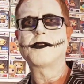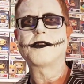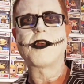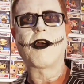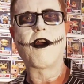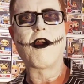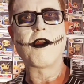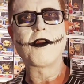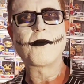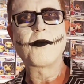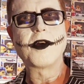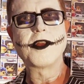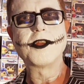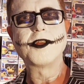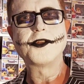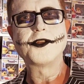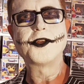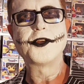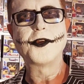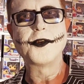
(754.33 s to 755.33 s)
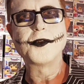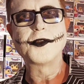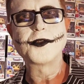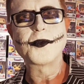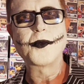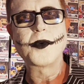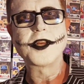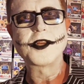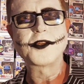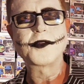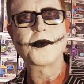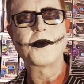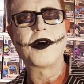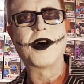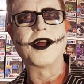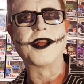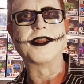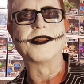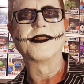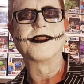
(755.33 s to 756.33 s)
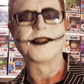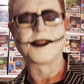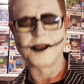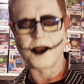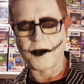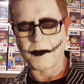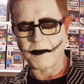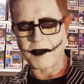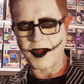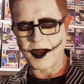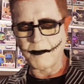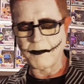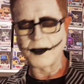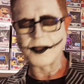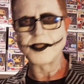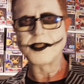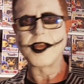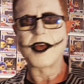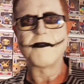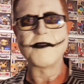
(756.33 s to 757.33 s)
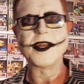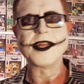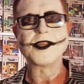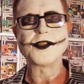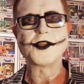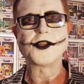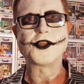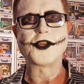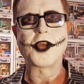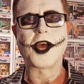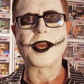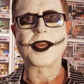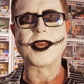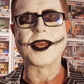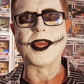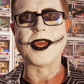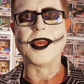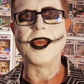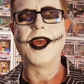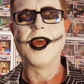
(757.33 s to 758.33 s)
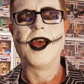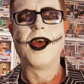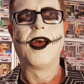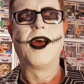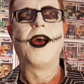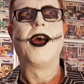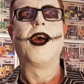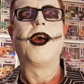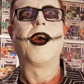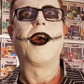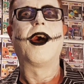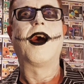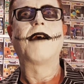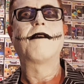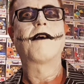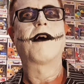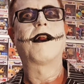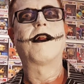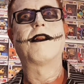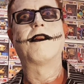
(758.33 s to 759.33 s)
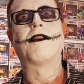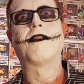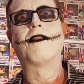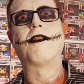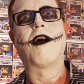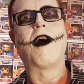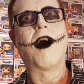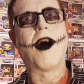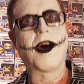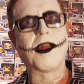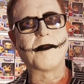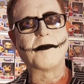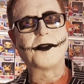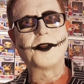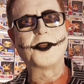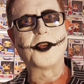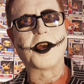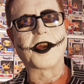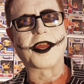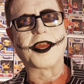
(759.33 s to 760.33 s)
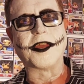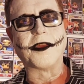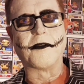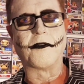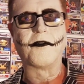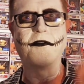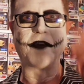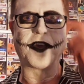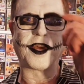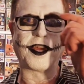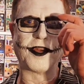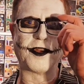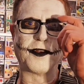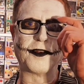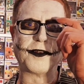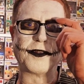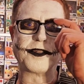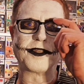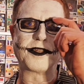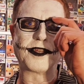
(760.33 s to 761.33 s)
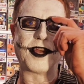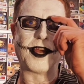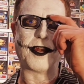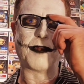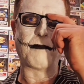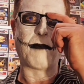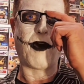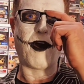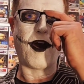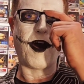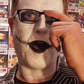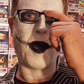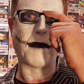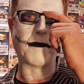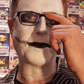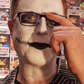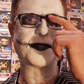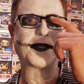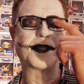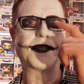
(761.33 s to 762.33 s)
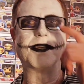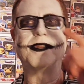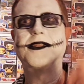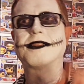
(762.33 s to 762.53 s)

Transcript: a hard one to choose which one. So my number 7 is Chucky. I've got a lot of Chucky figures and pops and